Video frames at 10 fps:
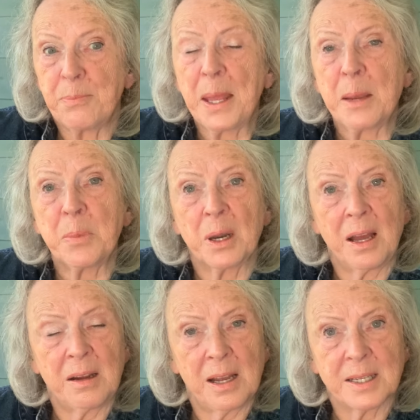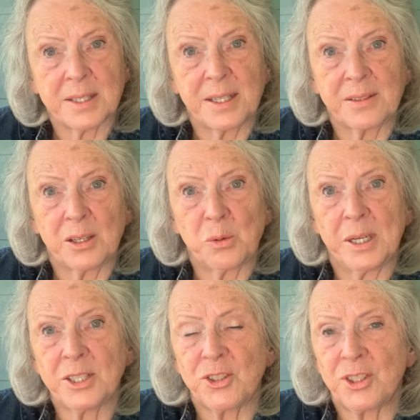people are asking the
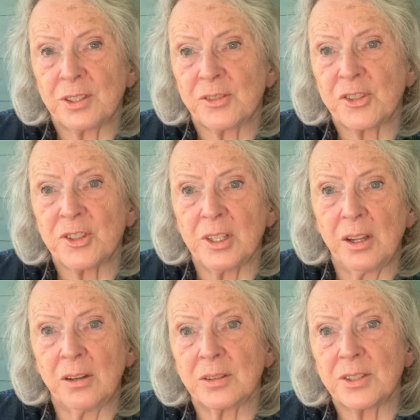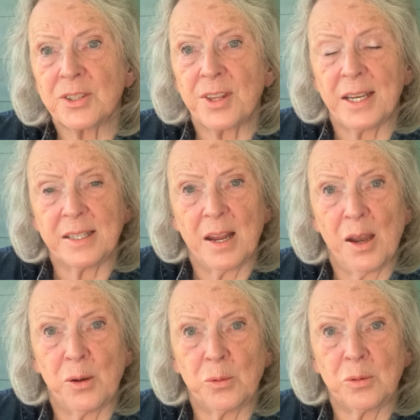question, so long as they
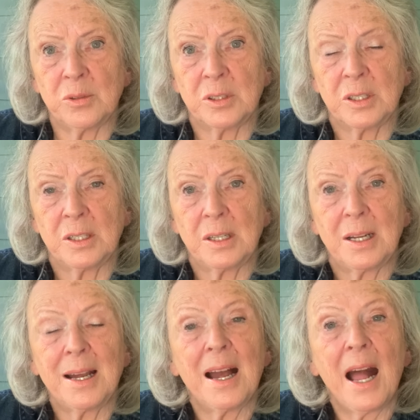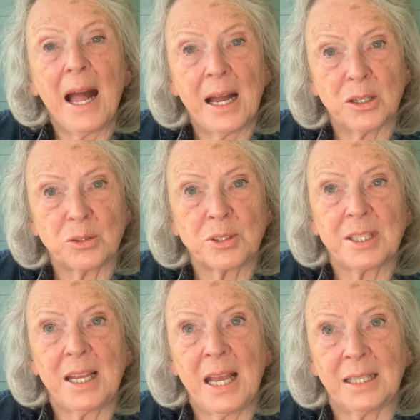know how
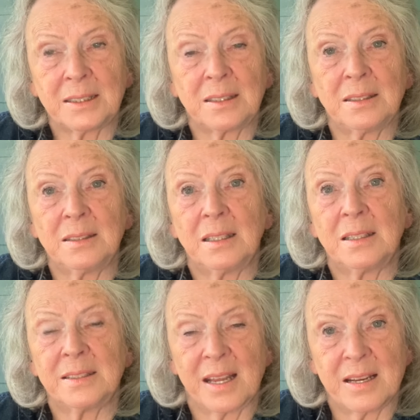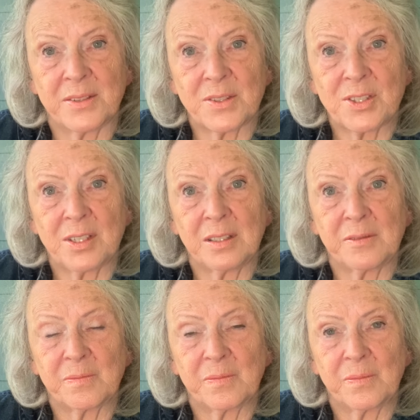to handle an answer.
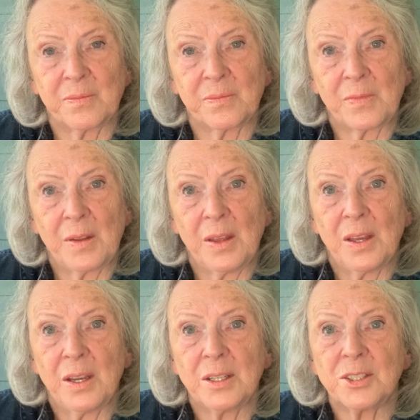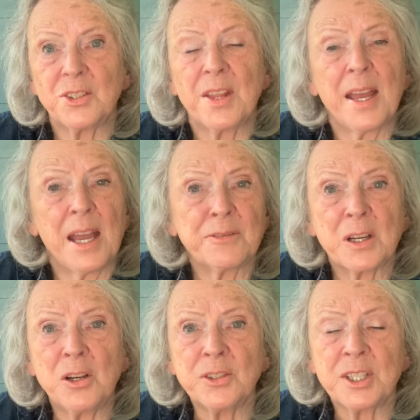Do they have
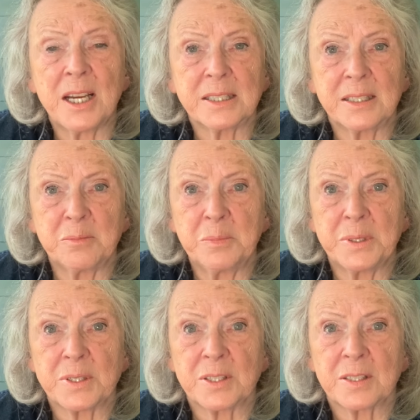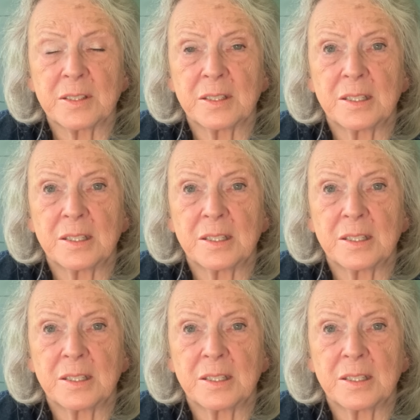contact numbers?